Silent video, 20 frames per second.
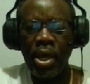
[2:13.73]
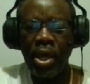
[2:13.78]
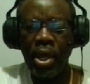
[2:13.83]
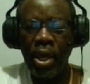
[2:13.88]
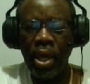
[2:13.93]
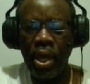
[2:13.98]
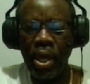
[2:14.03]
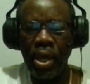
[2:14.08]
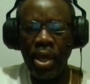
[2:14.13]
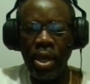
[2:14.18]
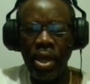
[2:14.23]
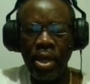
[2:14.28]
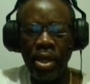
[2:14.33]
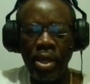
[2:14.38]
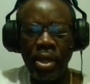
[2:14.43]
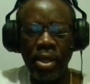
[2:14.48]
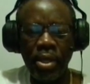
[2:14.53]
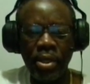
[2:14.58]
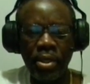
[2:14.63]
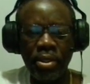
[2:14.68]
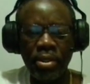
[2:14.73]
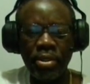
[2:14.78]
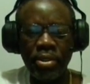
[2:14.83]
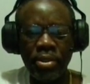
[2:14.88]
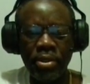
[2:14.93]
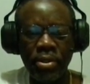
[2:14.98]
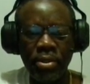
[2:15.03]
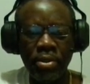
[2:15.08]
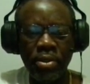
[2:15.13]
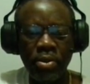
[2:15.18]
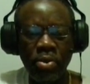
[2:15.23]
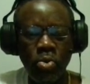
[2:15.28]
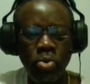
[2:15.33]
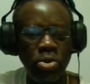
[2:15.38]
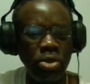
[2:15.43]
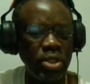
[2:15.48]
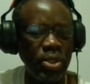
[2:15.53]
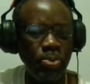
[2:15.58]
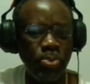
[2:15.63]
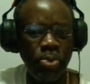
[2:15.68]
Uh,
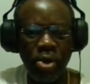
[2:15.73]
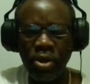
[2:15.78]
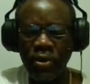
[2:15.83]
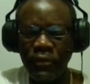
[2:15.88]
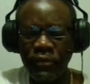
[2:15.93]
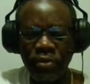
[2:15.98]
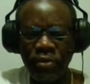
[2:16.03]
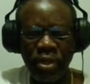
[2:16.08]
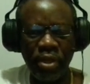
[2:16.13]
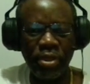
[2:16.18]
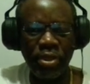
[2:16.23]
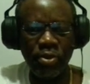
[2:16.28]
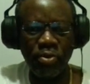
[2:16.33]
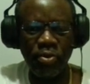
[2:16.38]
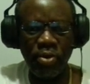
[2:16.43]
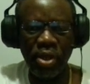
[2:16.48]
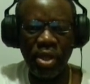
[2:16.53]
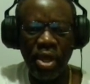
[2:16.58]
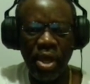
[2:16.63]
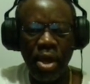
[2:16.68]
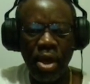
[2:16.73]
what's the point of d3?